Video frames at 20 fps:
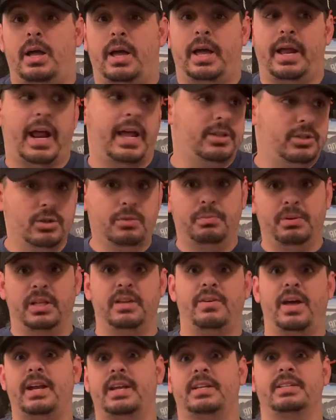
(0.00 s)
And I do
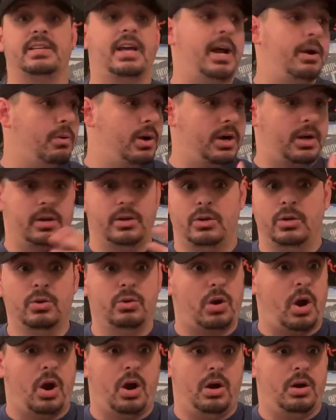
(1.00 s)
believe Anakin Skywalker and
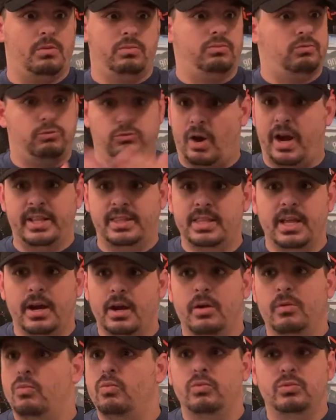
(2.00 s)
Luke are right
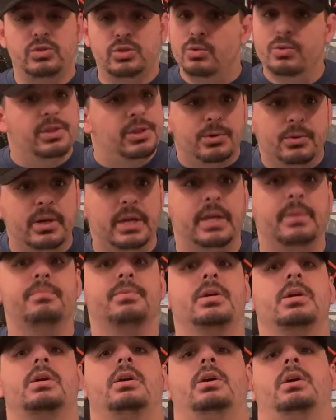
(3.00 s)
there, 2 and 3.
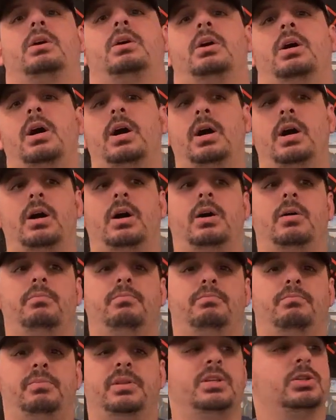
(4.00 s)

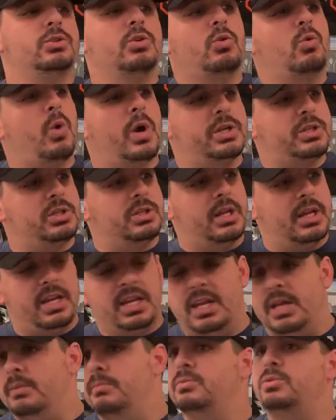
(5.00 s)
But there's no question that
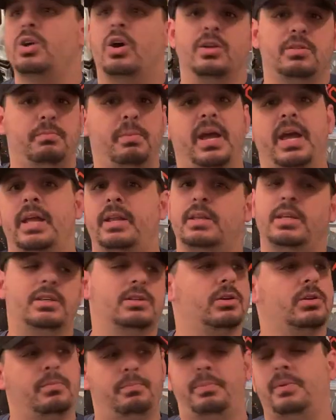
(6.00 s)
him, Darth Bane,
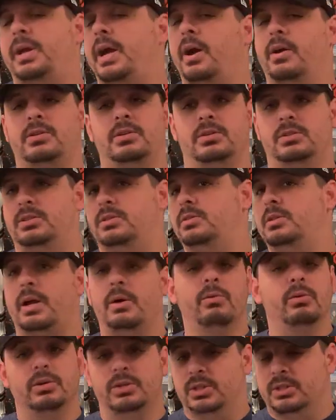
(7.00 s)
these are characters
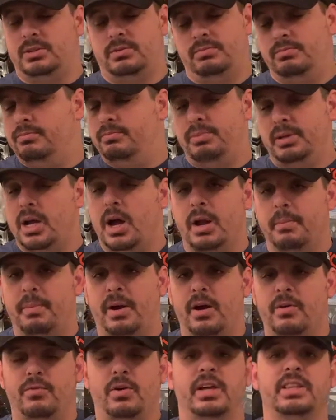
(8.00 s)
that were just beyond
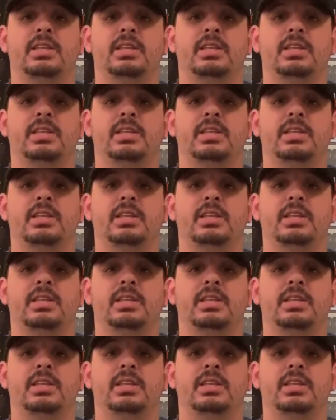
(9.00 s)
powerful.